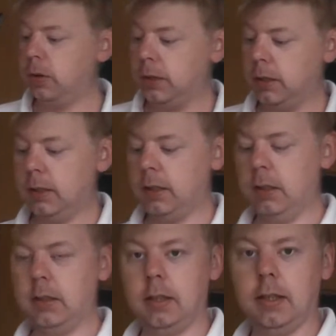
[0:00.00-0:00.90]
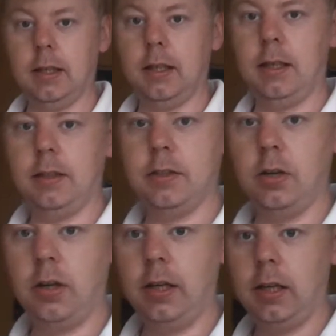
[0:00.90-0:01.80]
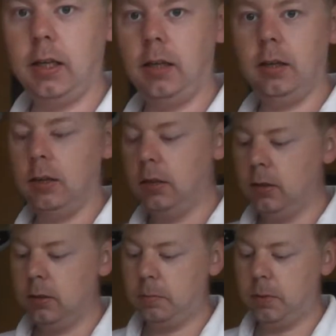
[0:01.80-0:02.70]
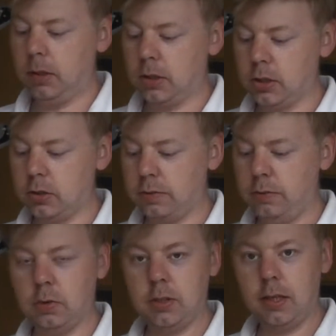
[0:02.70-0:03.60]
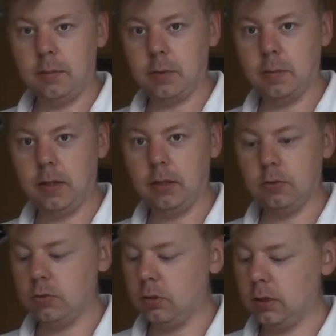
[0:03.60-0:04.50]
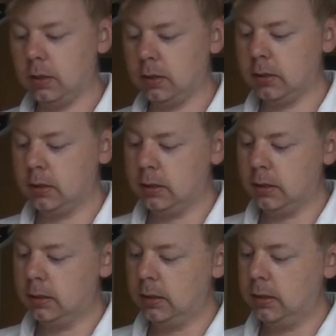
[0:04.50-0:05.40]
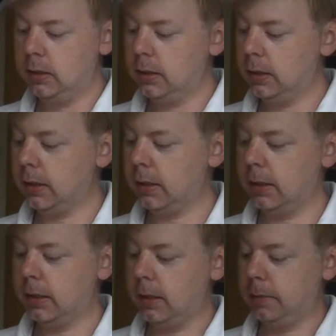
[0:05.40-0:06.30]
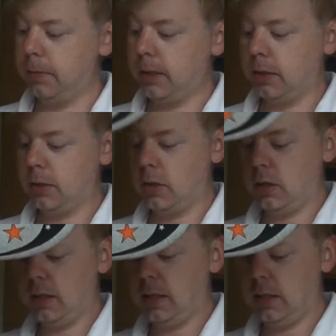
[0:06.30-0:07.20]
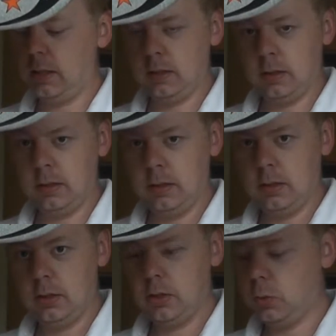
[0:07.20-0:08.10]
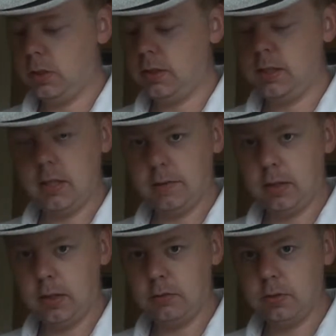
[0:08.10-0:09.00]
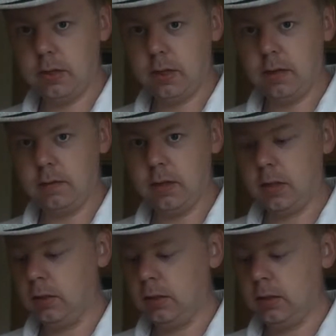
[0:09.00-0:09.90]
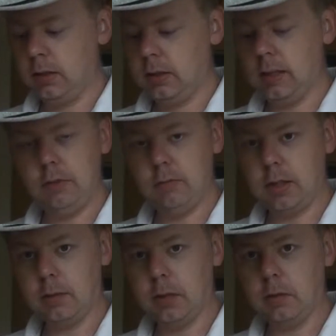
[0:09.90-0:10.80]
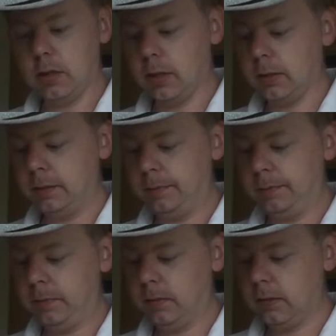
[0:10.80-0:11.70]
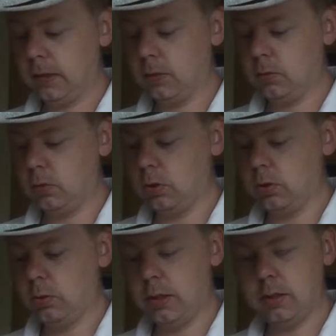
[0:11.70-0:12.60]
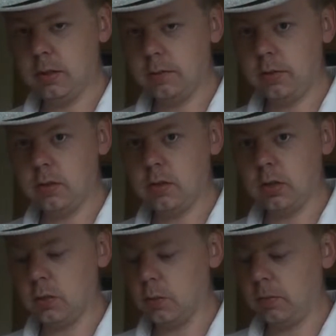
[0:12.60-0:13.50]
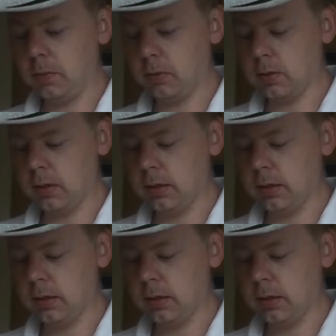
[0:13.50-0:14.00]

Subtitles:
here a Turnigy plush 40 amp speed controller, and a Turnigy 2700 kV in-runner motor. That's all glued into the fuselage when I built it.